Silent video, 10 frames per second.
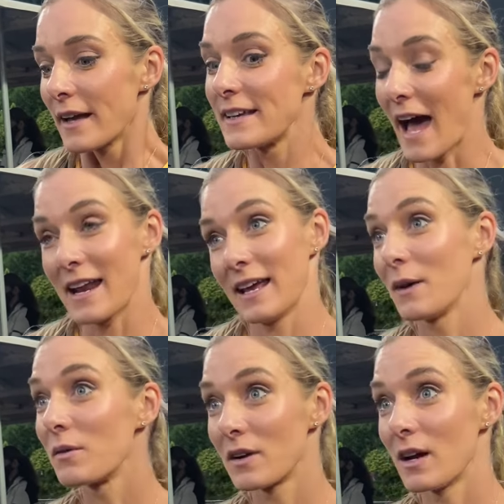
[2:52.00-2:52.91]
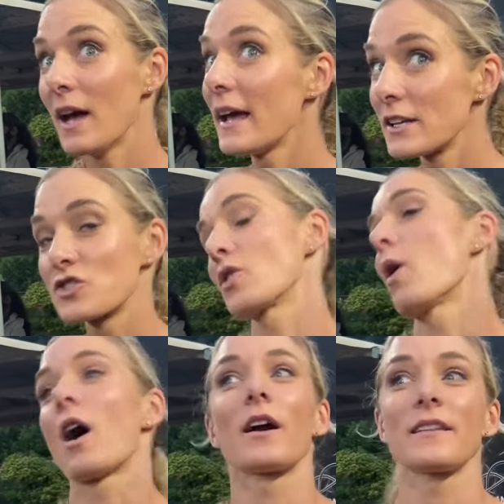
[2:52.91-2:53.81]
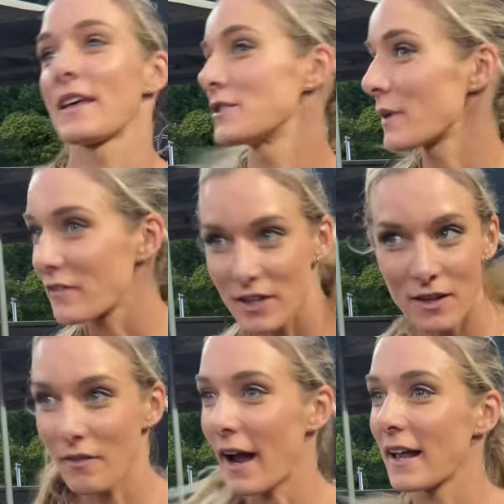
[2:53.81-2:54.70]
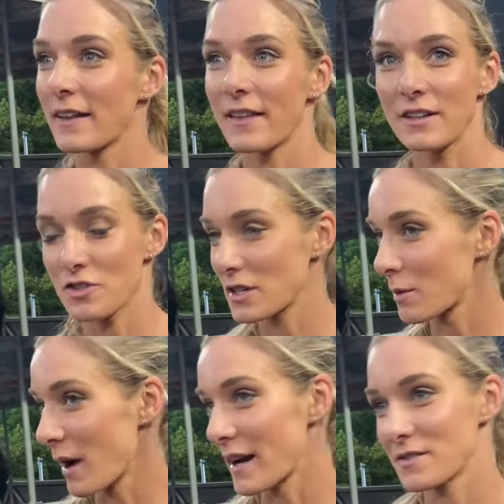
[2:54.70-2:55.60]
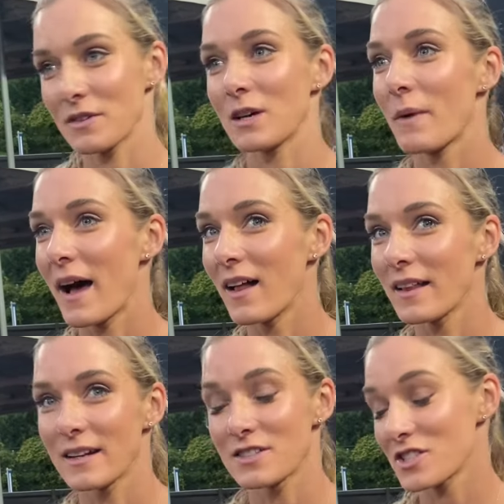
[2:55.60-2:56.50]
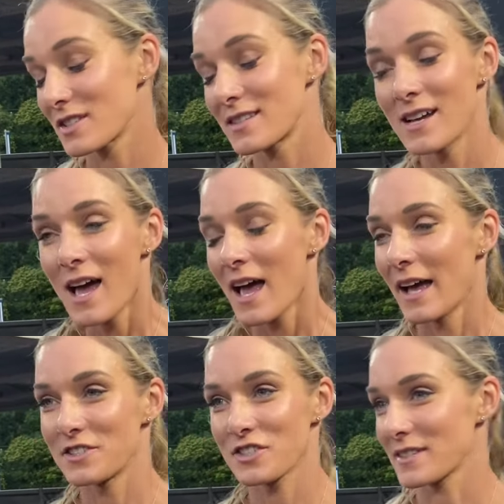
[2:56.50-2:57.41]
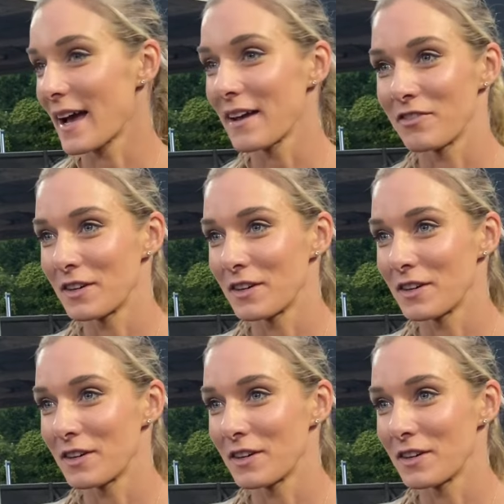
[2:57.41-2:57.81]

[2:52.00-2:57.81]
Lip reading: get hit so hard, and they do everything right and they treat their bodies really well, and it's just life.